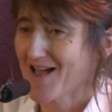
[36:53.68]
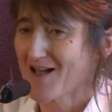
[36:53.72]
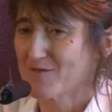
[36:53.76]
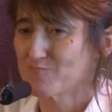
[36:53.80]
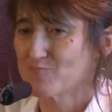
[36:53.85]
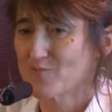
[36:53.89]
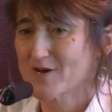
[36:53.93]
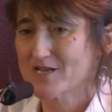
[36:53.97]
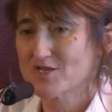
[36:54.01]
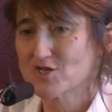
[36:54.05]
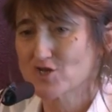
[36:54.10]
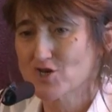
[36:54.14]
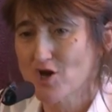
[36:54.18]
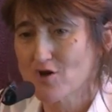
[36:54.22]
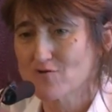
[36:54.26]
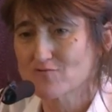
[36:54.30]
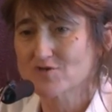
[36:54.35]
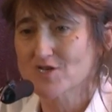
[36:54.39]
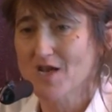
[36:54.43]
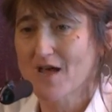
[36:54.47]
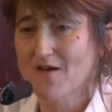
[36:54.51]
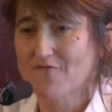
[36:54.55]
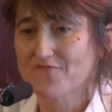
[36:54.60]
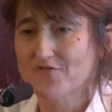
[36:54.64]
And we
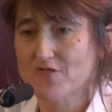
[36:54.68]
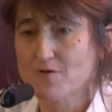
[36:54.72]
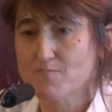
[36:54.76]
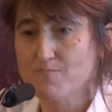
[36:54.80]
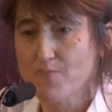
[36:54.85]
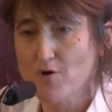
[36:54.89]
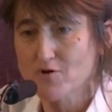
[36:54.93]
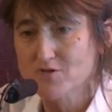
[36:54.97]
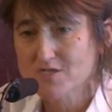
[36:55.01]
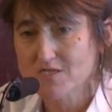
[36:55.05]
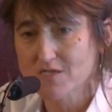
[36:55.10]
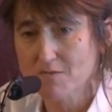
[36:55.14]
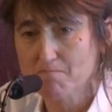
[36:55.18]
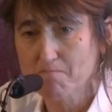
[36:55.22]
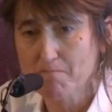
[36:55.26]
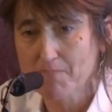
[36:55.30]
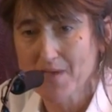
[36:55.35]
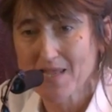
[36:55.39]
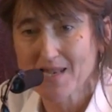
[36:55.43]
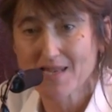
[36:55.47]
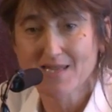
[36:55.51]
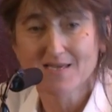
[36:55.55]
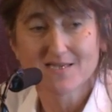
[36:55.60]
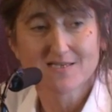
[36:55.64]
don't have the
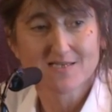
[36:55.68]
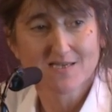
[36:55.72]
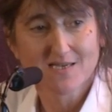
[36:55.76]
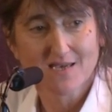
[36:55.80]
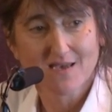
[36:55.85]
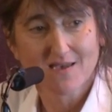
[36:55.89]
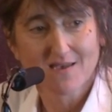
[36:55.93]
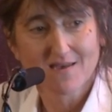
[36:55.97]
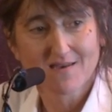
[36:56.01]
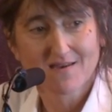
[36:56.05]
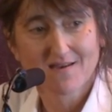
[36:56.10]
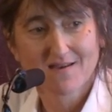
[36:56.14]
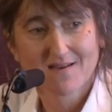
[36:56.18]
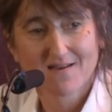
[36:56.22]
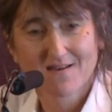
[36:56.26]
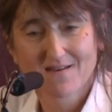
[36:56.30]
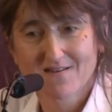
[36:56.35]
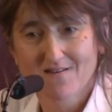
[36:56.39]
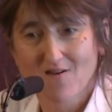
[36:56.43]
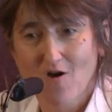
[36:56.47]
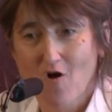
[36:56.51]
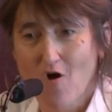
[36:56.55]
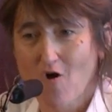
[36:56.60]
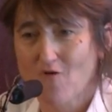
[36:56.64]
possibility
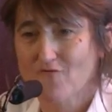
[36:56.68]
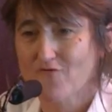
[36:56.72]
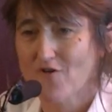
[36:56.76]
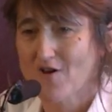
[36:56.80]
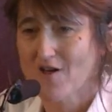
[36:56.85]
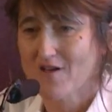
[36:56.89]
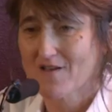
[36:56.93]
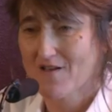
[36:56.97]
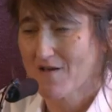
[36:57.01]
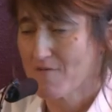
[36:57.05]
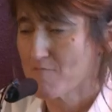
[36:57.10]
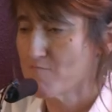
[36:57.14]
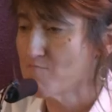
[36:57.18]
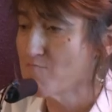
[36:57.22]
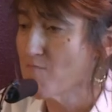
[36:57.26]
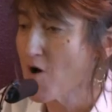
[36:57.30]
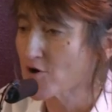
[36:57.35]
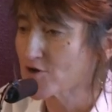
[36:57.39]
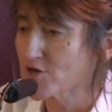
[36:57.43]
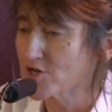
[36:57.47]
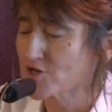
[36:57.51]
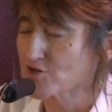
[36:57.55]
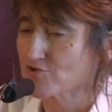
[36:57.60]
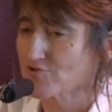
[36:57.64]
of
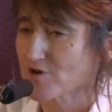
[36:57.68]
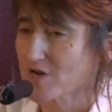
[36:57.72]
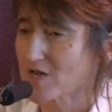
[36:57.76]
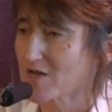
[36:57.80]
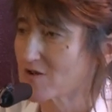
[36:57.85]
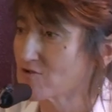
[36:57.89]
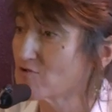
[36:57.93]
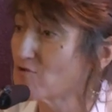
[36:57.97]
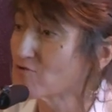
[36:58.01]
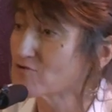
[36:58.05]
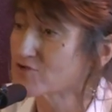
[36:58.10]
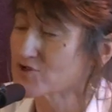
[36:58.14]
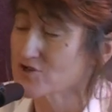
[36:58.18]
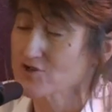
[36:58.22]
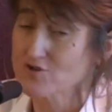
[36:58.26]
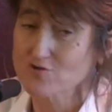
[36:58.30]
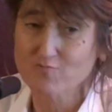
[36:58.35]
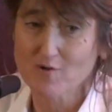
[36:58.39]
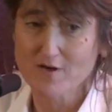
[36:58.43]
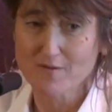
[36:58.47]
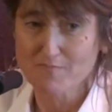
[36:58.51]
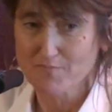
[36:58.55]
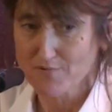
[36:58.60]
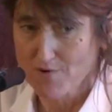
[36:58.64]
monitoring, nor
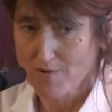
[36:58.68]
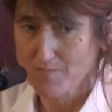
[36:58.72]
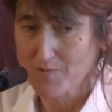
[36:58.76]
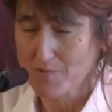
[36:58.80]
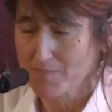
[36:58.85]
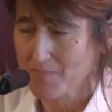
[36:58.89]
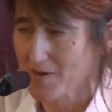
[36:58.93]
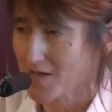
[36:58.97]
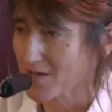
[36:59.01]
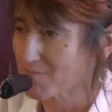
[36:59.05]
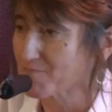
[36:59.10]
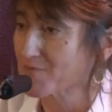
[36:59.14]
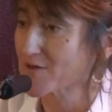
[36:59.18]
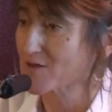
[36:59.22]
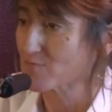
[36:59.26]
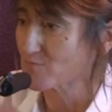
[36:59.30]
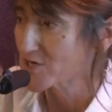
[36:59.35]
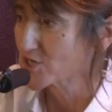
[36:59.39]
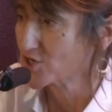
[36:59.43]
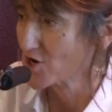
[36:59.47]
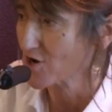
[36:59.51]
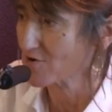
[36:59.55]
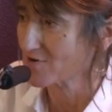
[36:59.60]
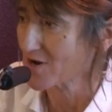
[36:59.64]
should we probably, but
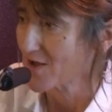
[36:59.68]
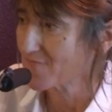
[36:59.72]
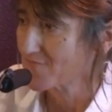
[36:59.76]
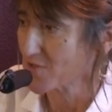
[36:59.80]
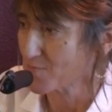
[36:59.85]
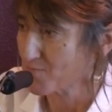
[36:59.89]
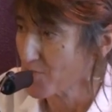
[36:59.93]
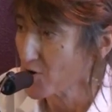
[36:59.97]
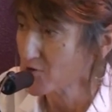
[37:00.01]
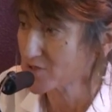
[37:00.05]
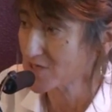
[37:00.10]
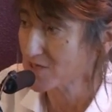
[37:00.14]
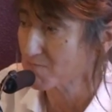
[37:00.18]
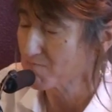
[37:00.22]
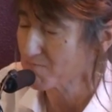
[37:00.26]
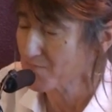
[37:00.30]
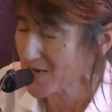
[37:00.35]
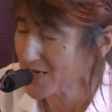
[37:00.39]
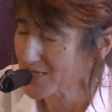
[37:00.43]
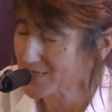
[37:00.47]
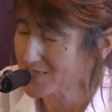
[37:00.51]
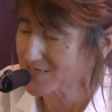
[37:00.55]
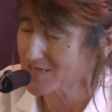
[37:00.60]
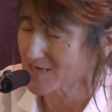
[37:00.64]
we don't have the
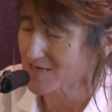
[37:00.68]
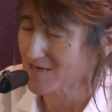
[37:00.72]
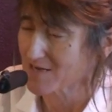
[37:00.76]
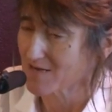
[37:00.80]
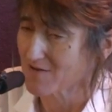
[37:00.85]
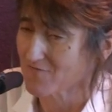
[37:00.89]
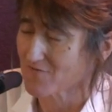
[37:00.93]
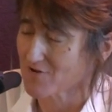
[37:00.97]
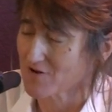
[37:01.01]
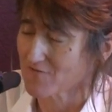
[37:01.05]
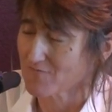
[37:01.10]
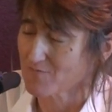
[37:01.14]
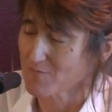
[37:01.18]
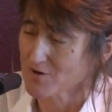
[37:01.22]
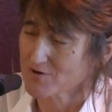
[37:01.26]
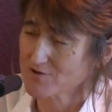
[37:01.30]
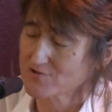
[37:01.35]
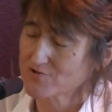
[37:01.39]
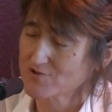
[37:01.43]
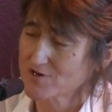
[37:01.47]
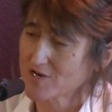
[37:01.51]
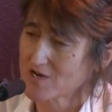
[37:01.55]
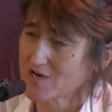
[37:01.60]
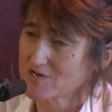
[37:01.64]
possibility even of
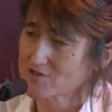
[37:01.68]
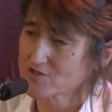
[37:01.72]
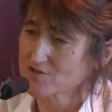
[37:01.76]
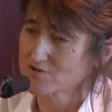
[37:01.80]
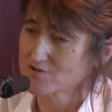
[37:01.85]
monitoring our